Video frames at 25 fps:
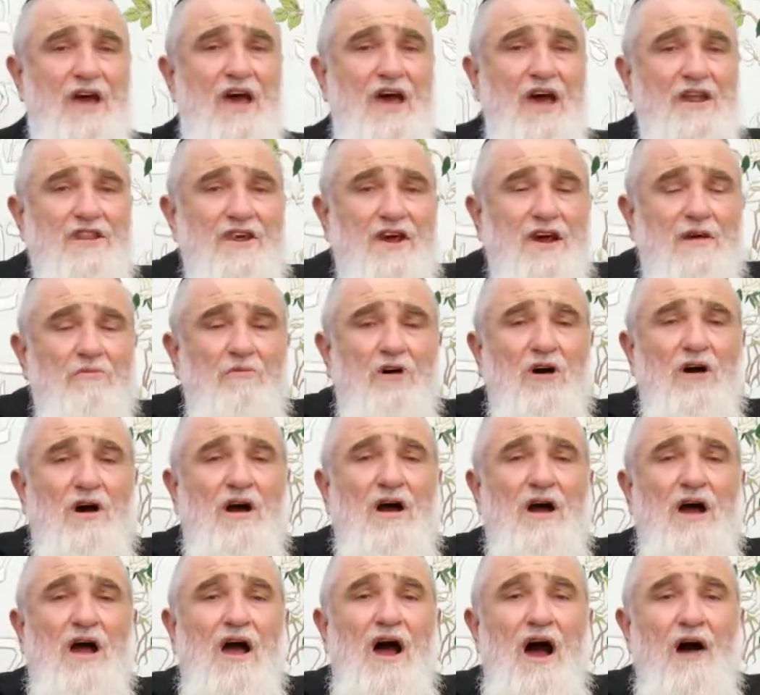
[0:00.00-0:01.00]
in the
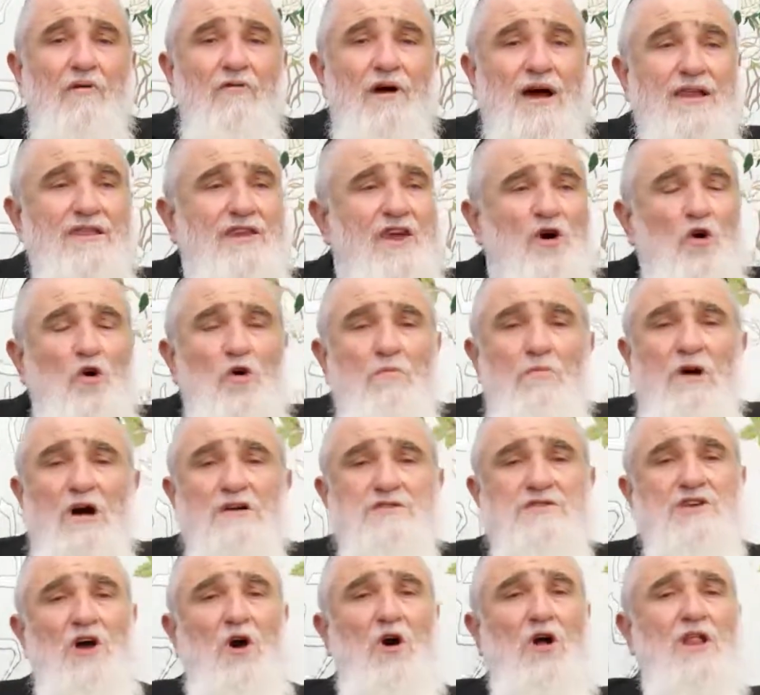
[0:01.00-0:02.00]
Gemara, of what the
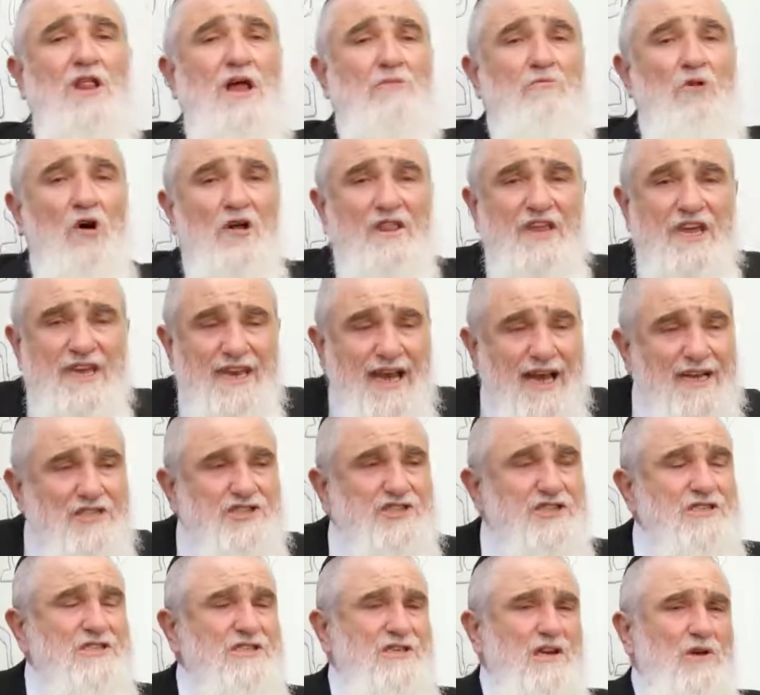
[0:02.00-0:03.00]
almost all of all the
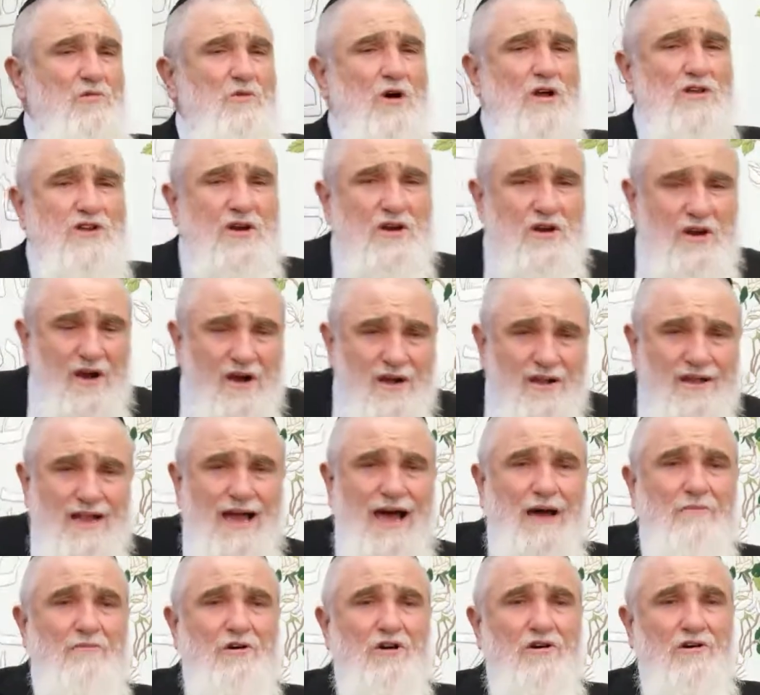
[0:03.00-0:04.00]
nations of the world are going to
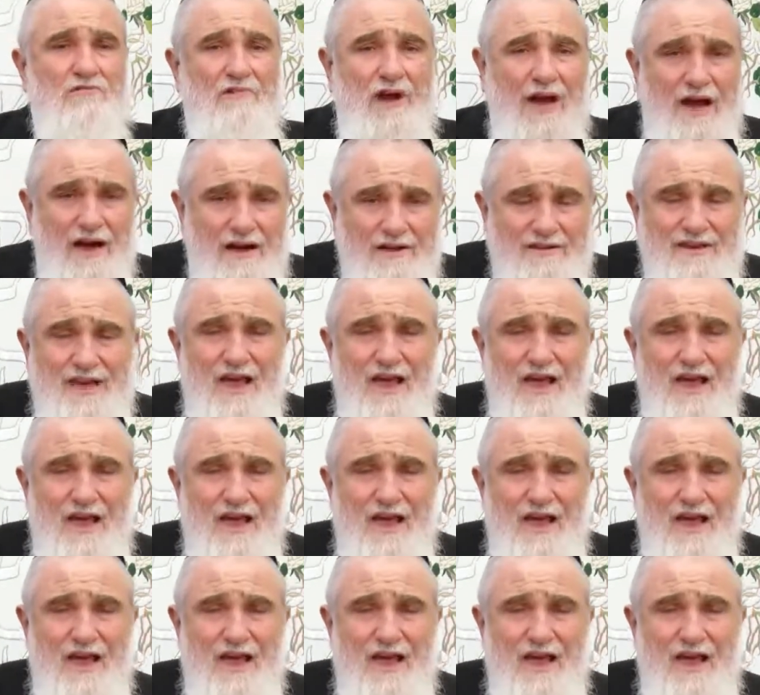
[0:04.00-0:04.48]
clamor around.